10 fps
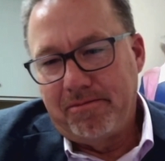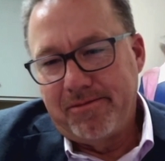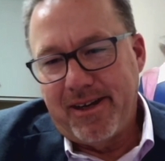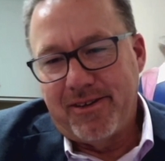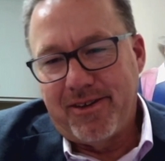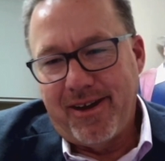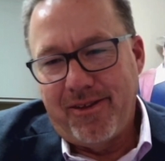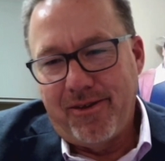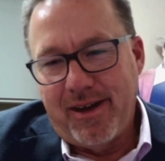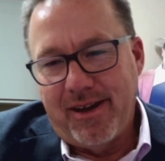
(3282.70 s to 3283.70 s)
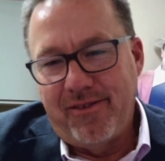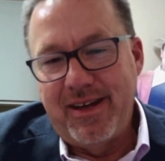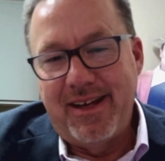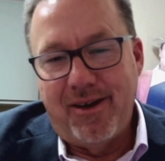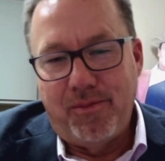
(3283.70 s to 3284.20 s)
So if you
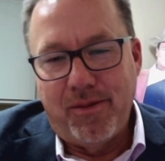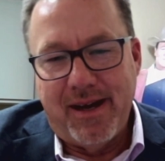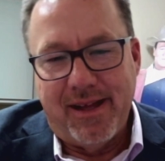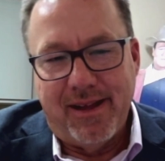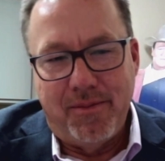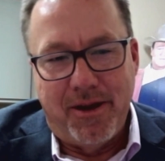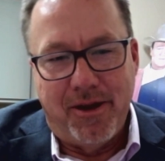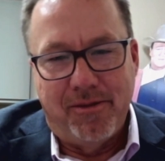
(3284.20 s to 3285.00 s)
need help with that,